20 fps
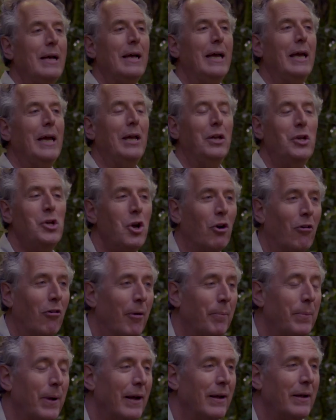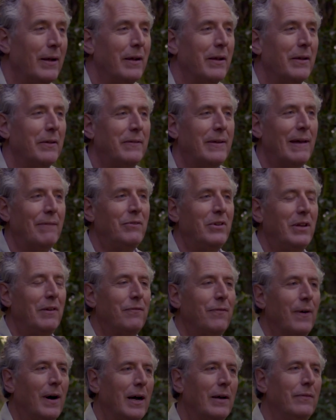in Europe
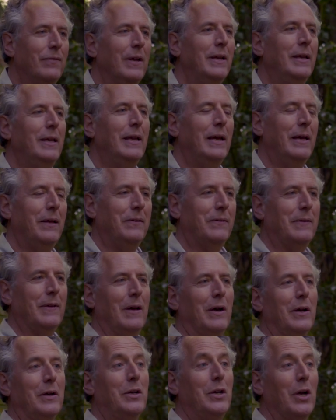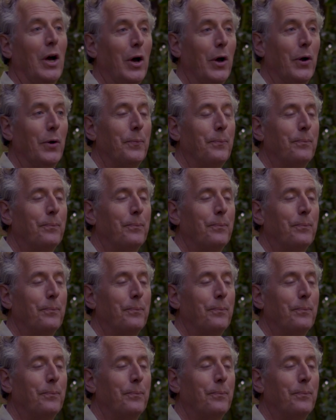75 years ago.